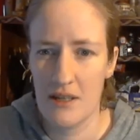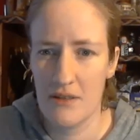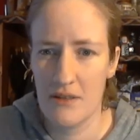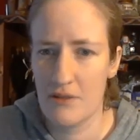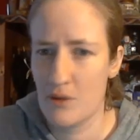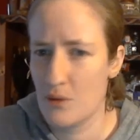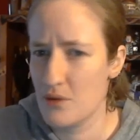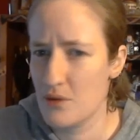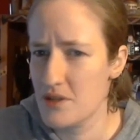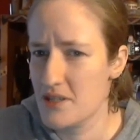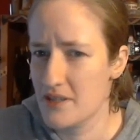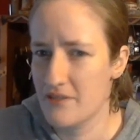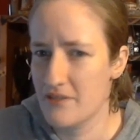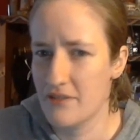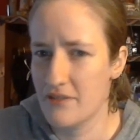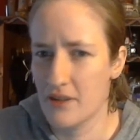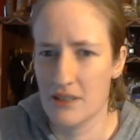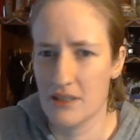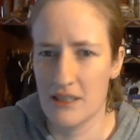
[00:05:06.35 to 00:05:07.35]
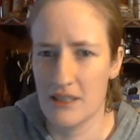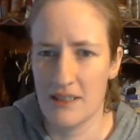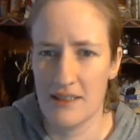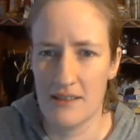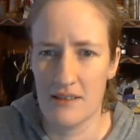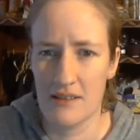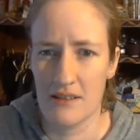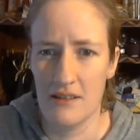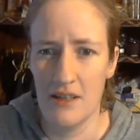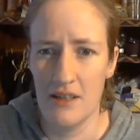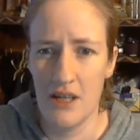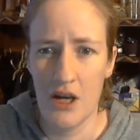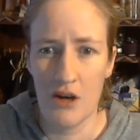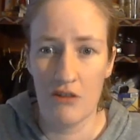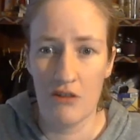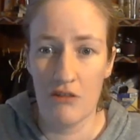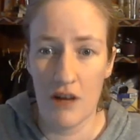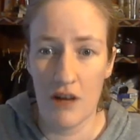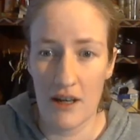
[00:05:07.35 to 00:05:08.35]
Of course he felt the need to
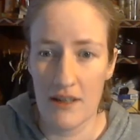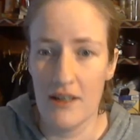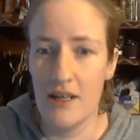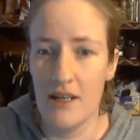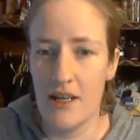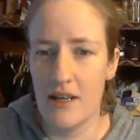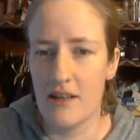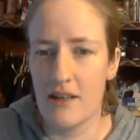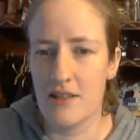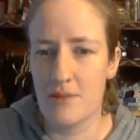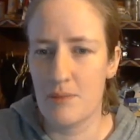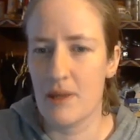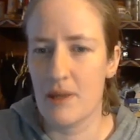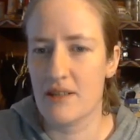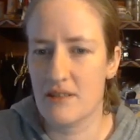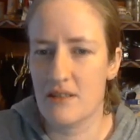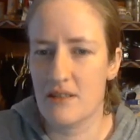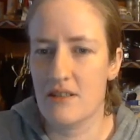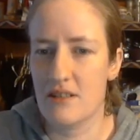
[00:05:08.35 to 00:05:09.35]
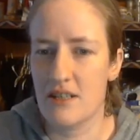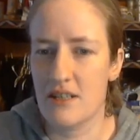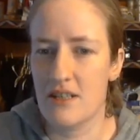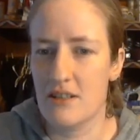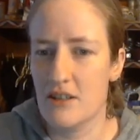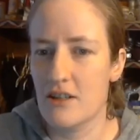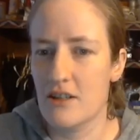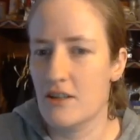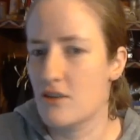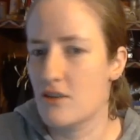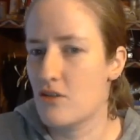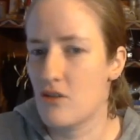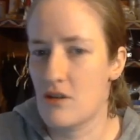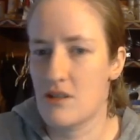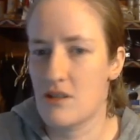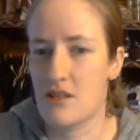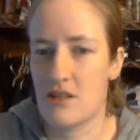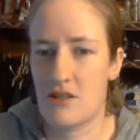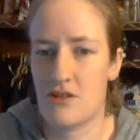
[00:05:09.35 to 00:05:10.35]
run as best as he could
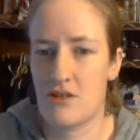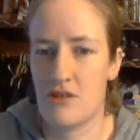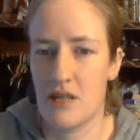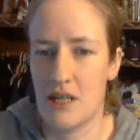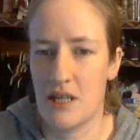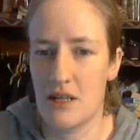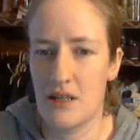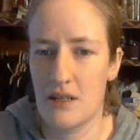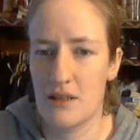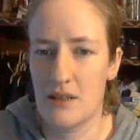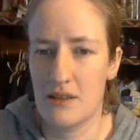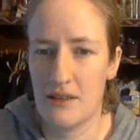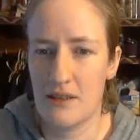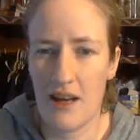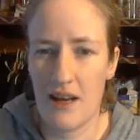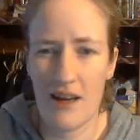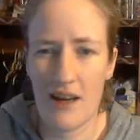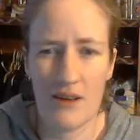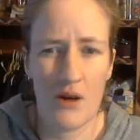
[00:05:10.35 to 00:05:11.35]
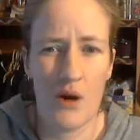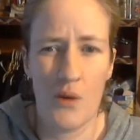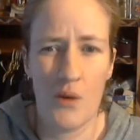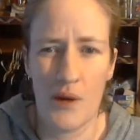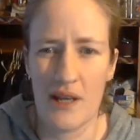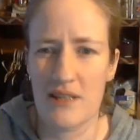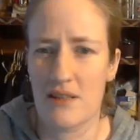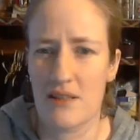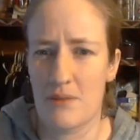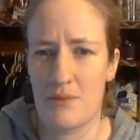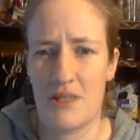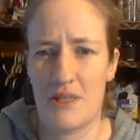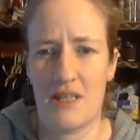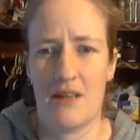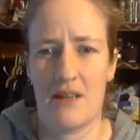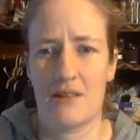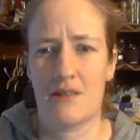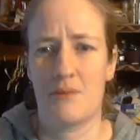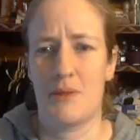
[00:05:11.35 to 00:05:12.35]
across the street. That always
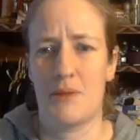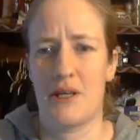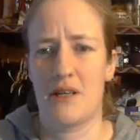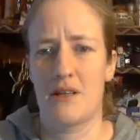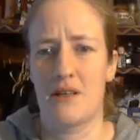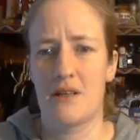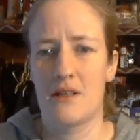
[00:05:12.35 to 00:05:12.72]
upsets me.